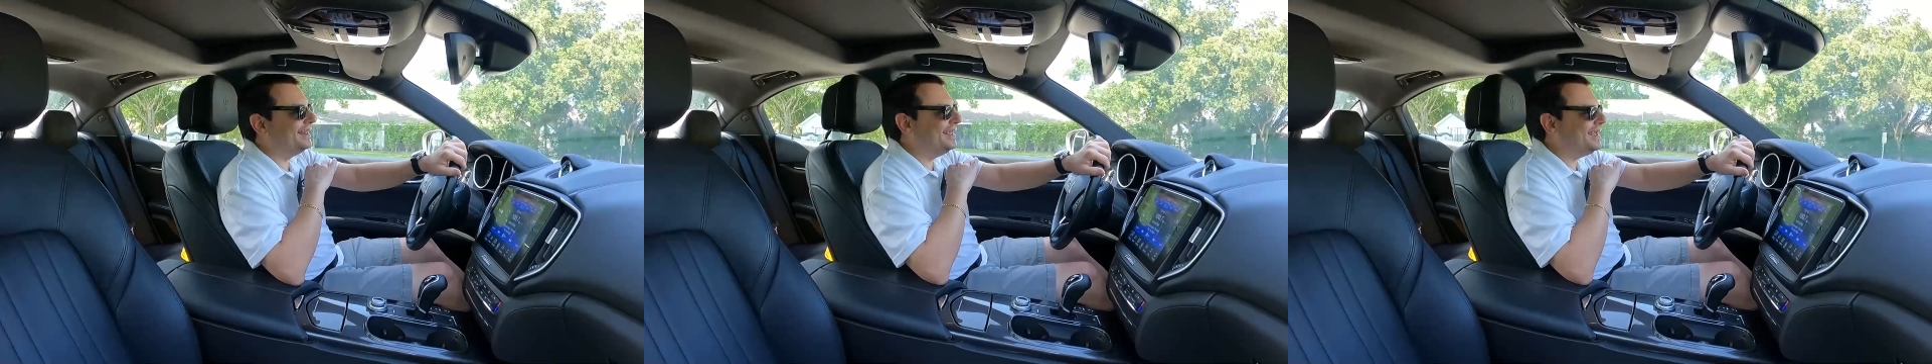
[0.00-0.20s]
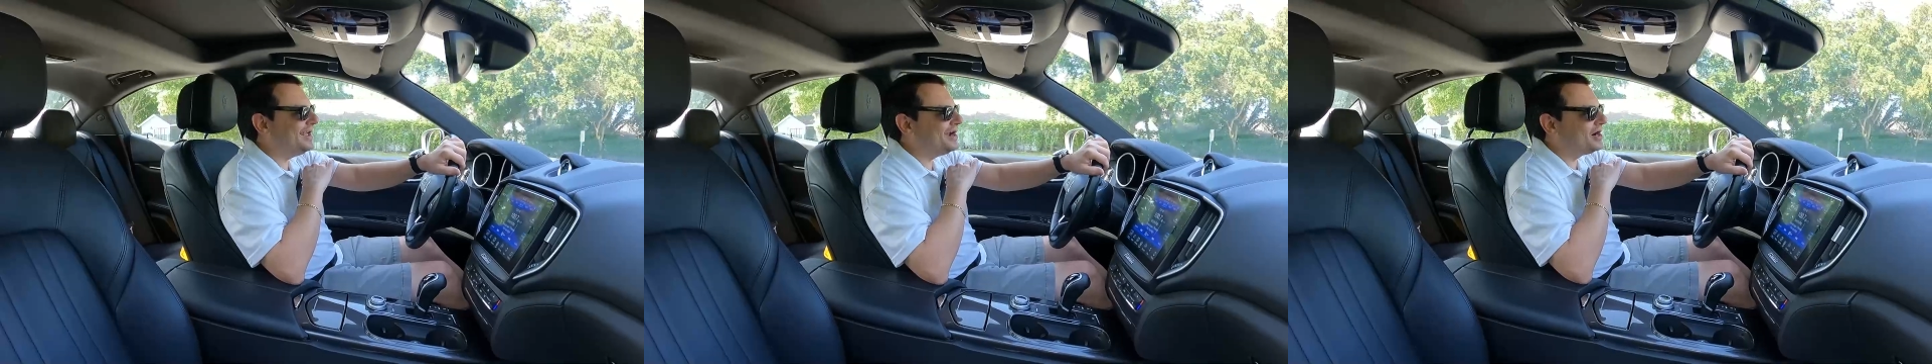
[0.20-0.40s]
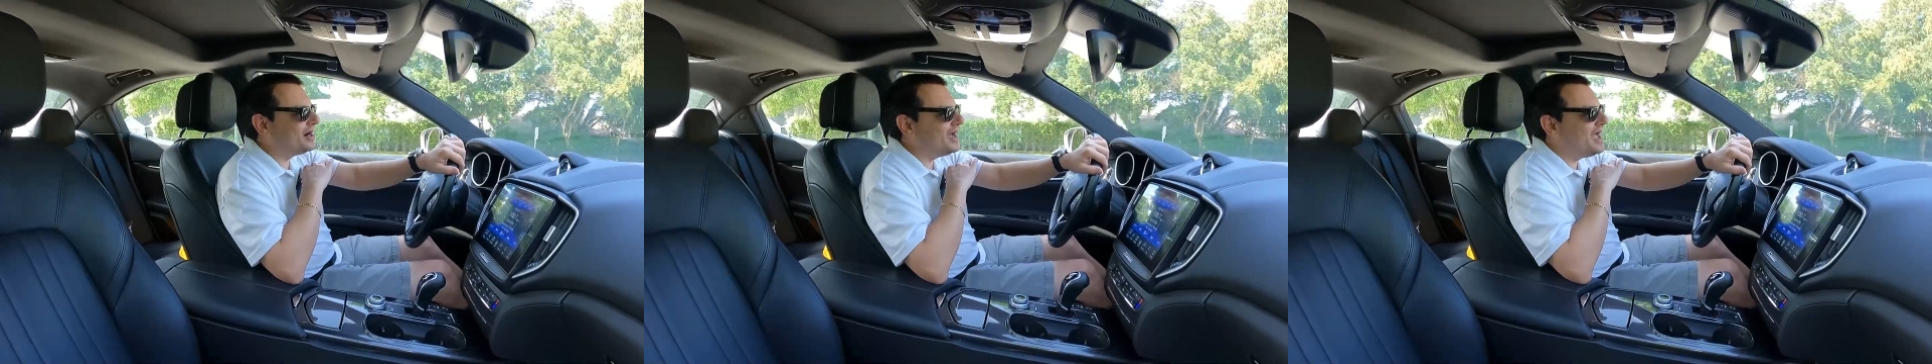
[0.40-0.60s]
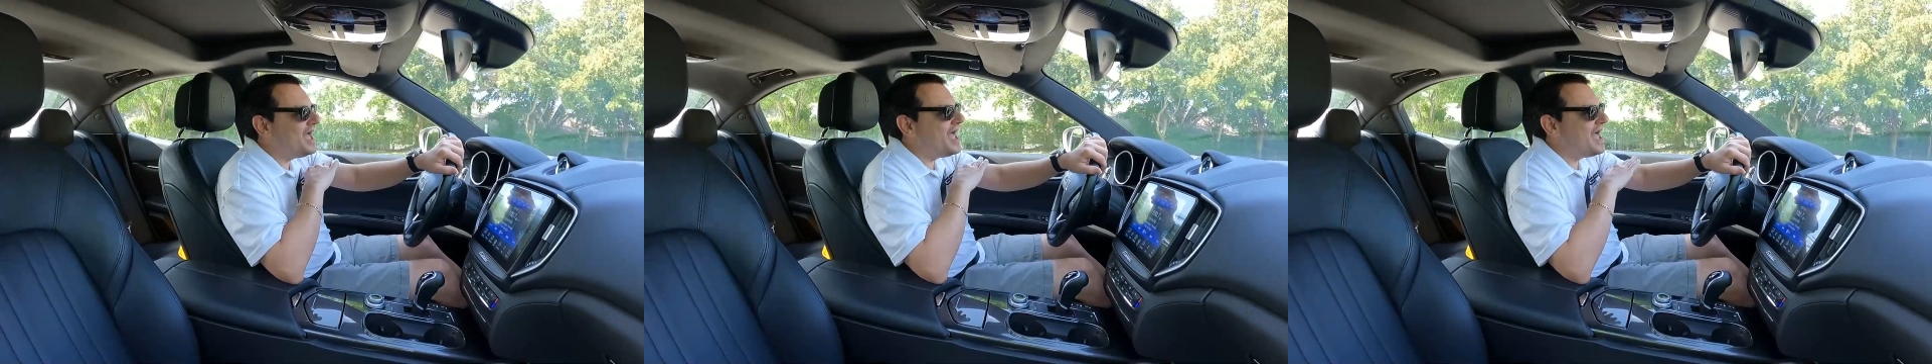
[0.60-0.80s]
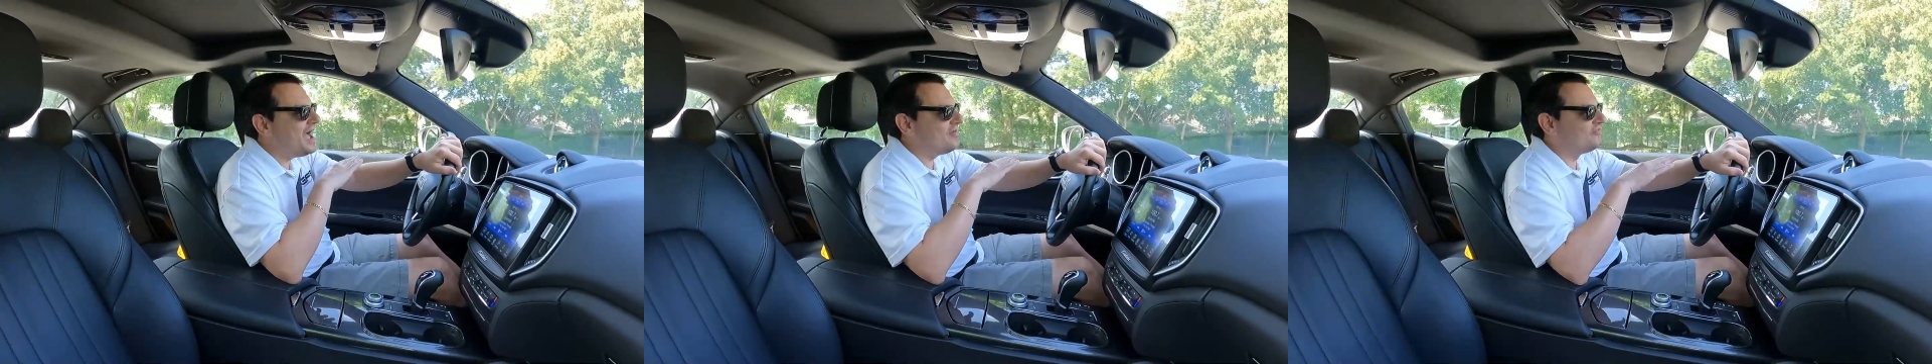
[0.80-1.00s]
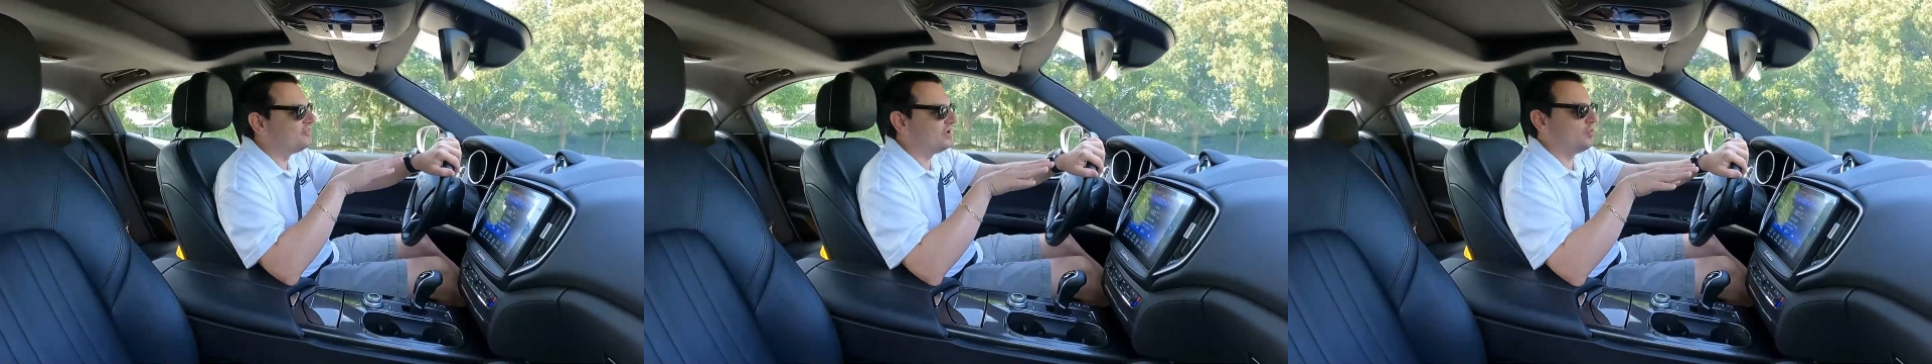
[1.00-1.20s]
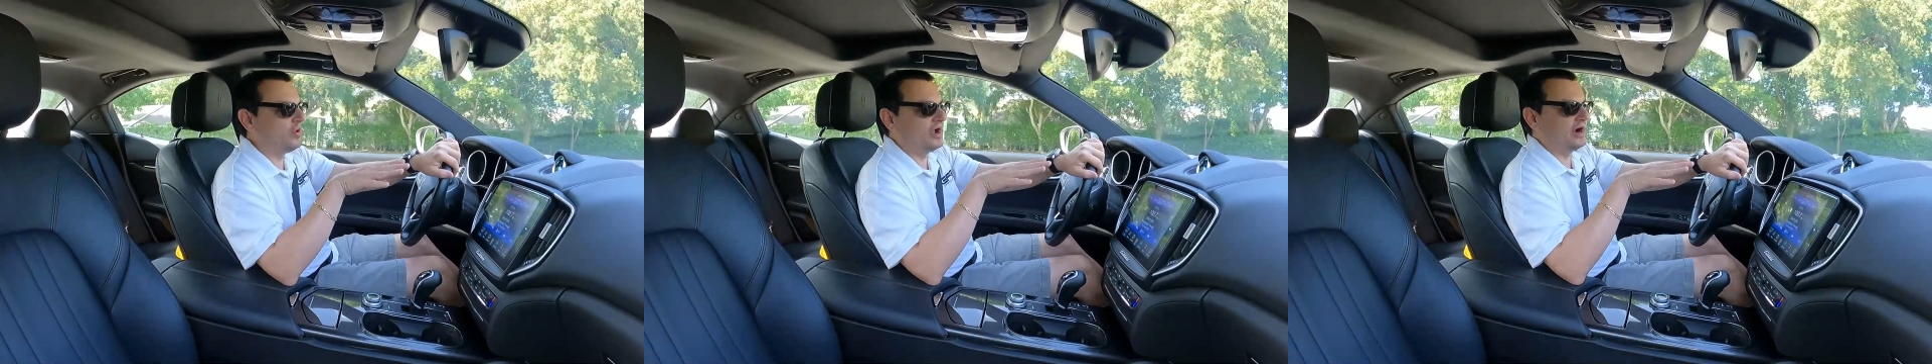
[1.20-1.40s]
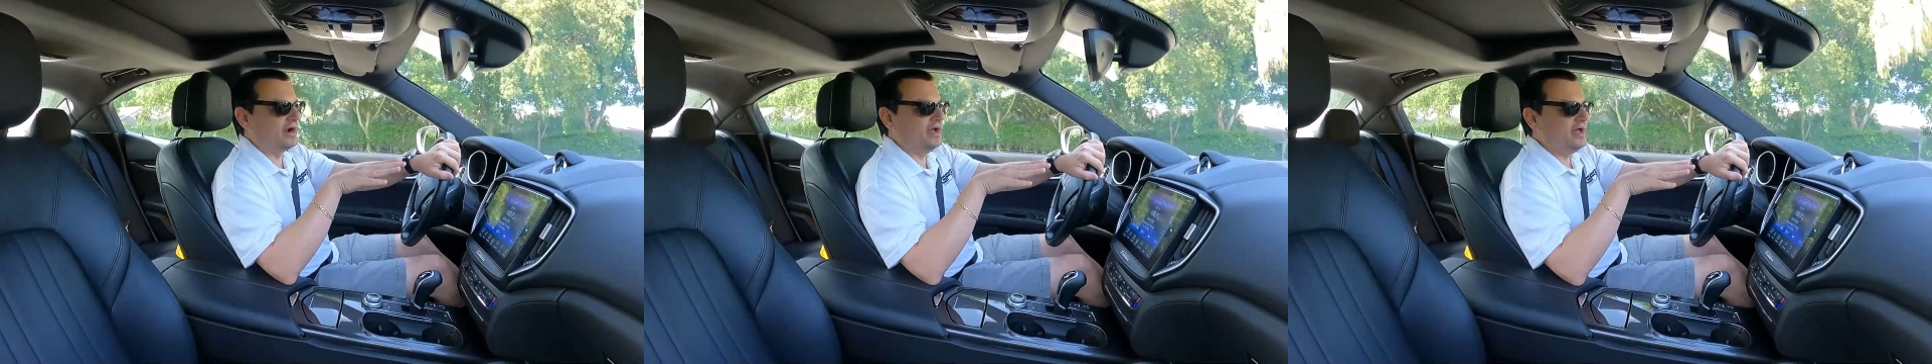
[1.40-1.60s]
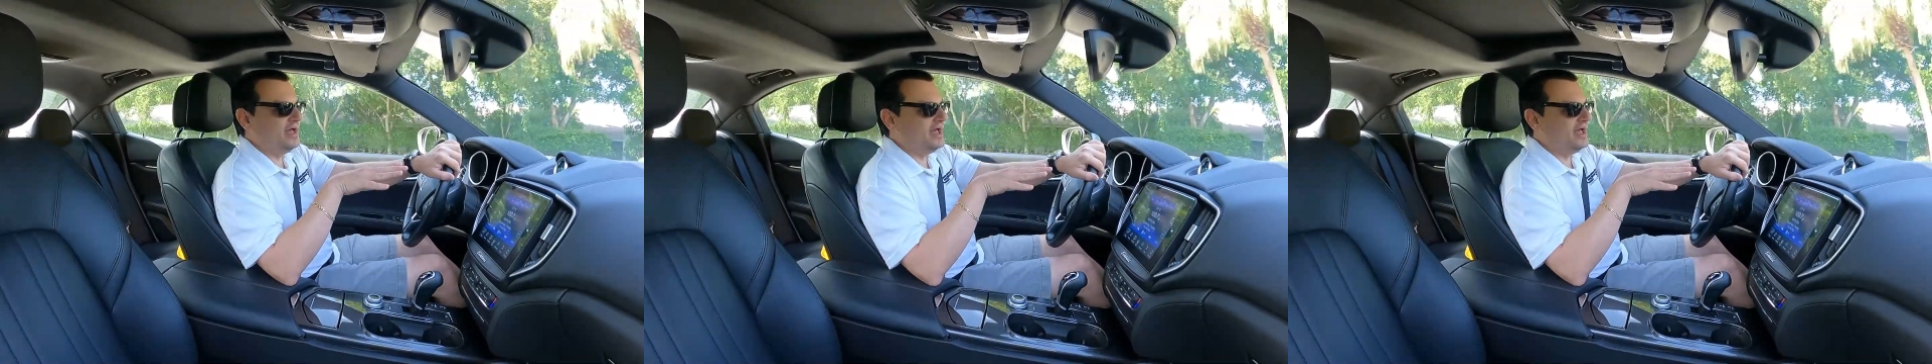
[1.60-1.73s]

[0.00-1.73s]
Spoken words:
here everywhere.